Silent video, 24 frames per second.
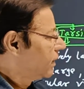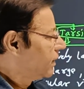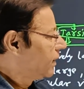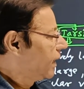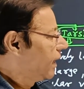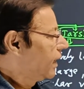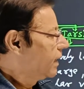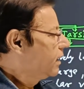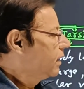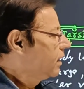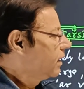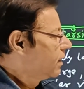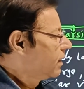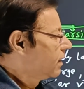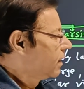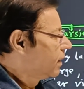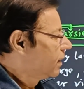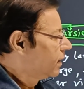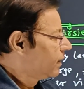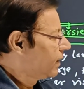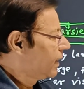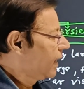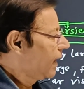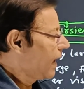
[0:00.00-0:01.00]
Then
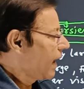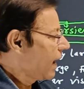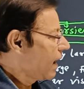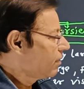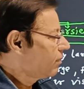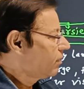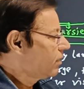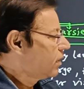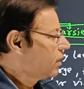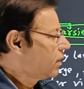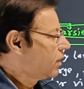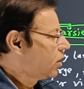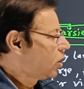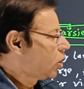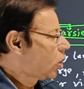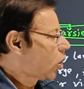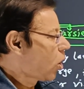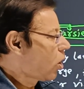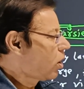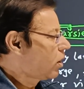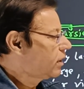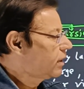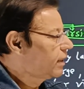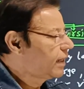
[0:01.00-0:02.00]
they have a
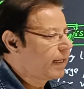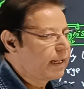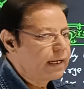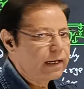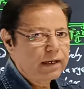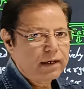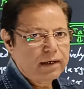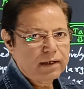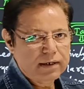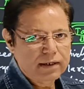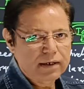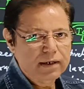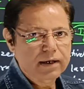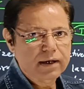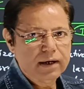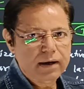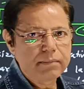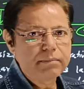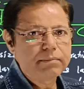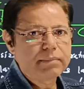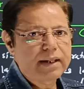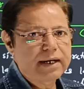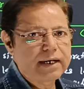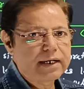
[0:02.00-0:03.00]
long tail
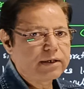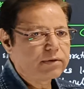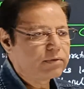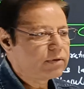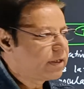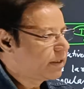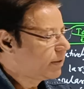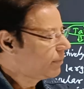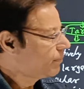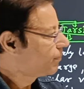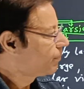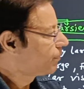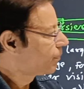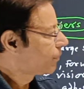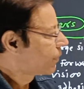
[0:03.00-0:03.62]
comparatively,